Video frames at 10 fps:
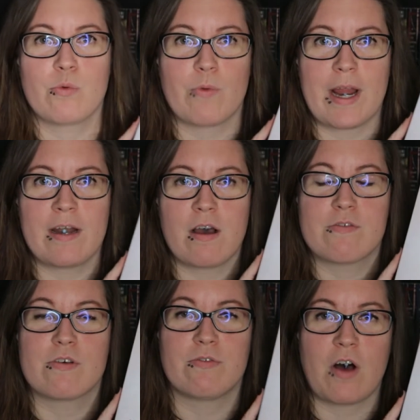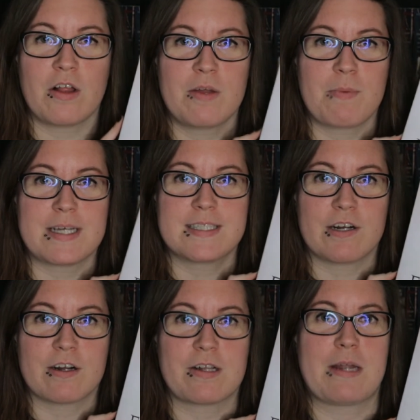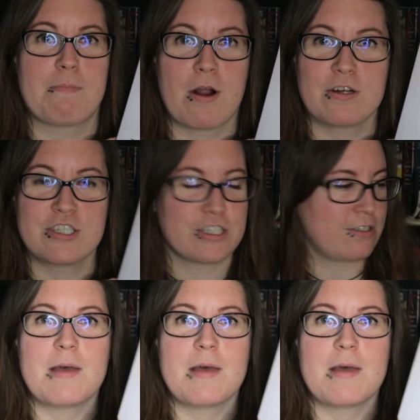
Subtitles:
Reign of the Fallen by Sarah Glenn Marsh.